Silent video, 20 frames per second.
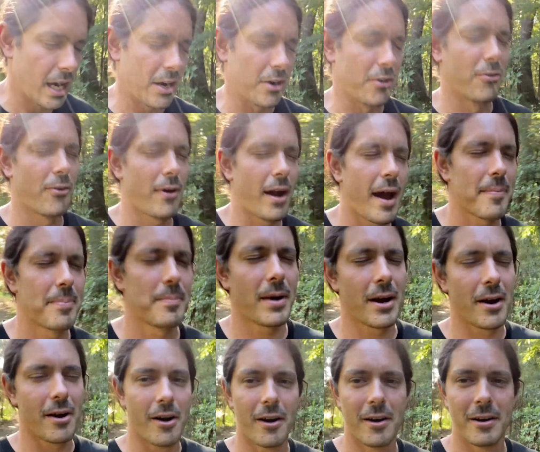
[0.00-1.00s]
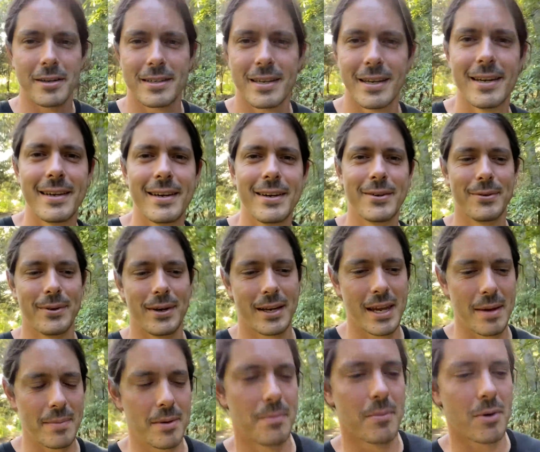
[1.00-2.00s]
of grabbed my heart when it
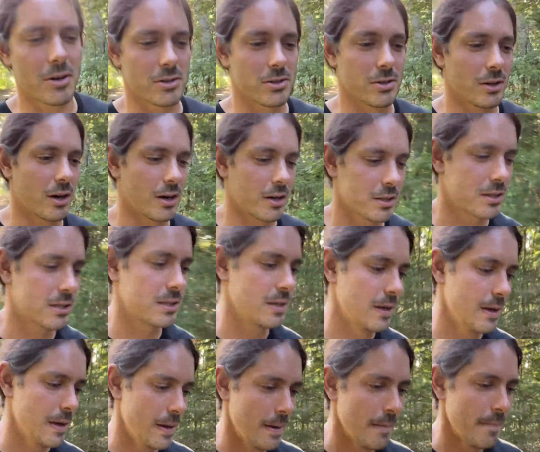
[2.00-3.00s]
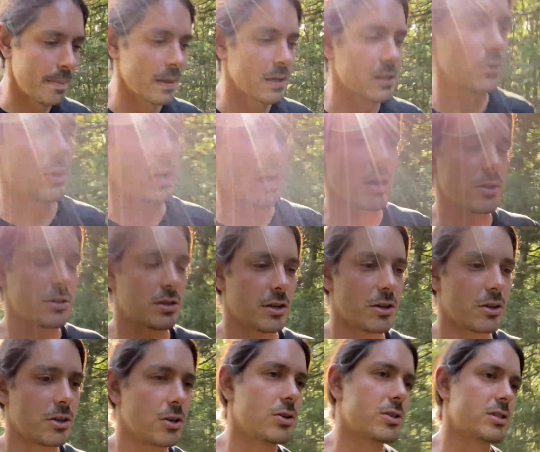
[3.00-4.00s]
came to martial arts. So when I was
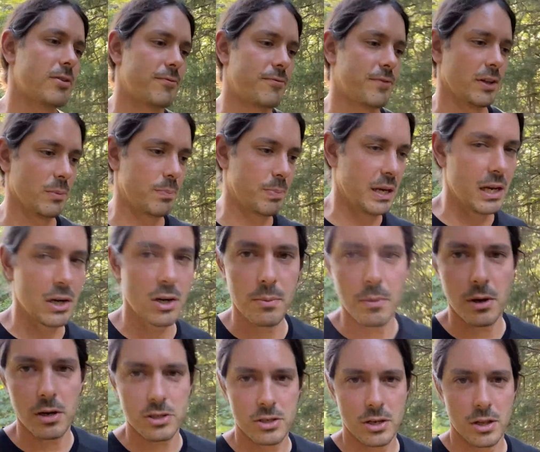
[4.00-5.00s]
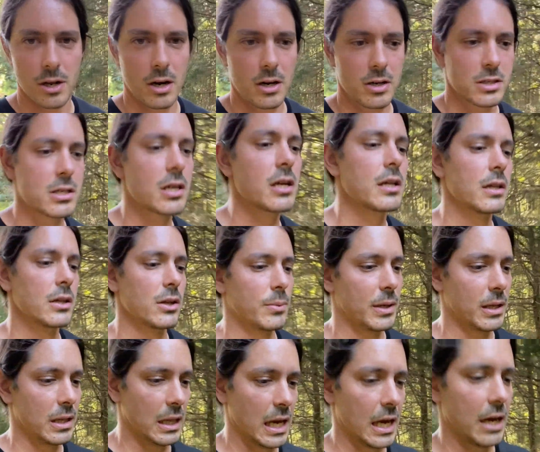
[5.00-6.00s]
introduced to Filipino martial arts a little
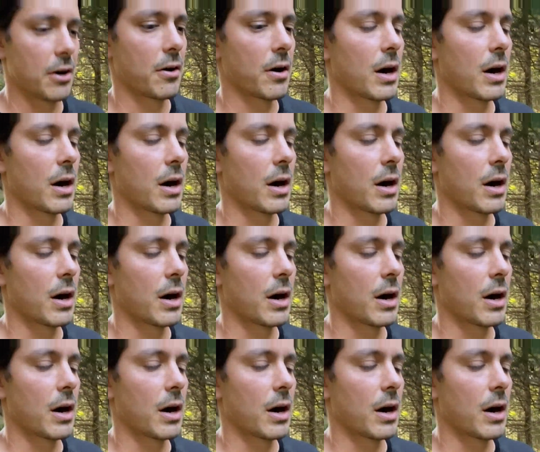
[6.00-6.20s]
bit later